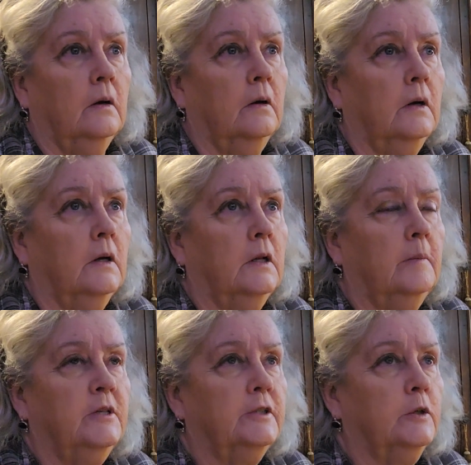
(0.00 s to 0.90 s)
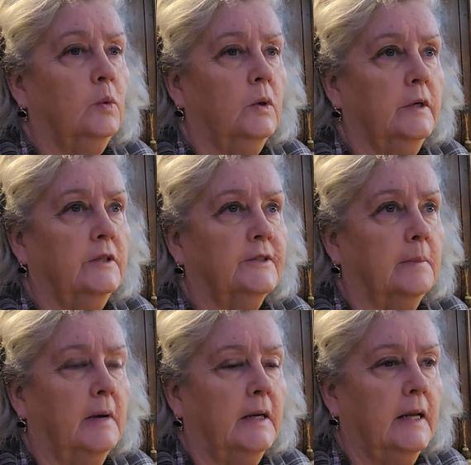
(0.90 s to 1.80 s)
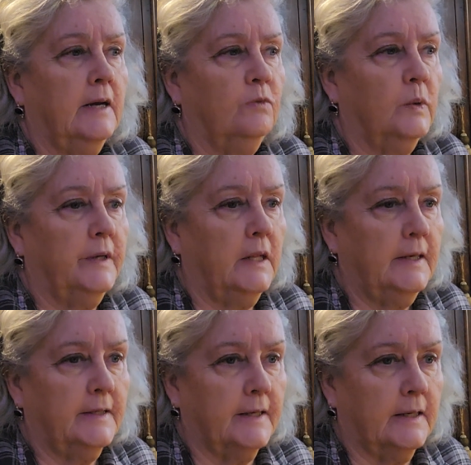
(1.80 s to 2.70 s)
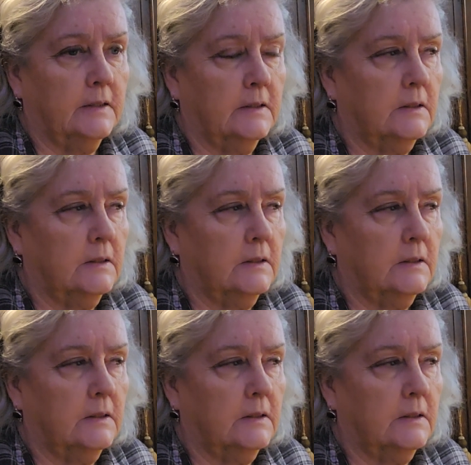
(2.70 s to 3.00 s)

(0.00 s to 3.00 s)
Let me see where else I might have one like that.